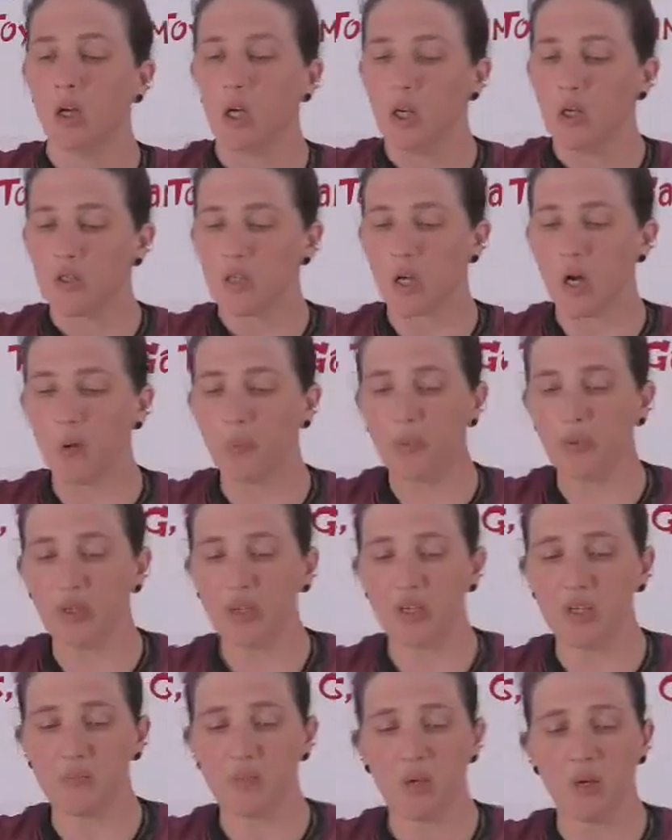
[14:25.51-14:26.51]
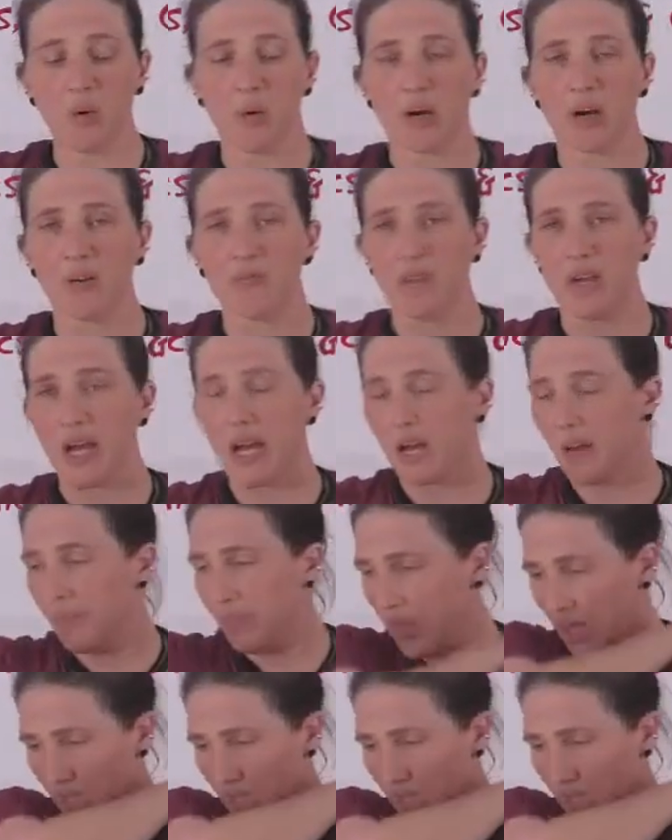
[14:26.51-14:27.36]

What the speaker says: So please be aware of that.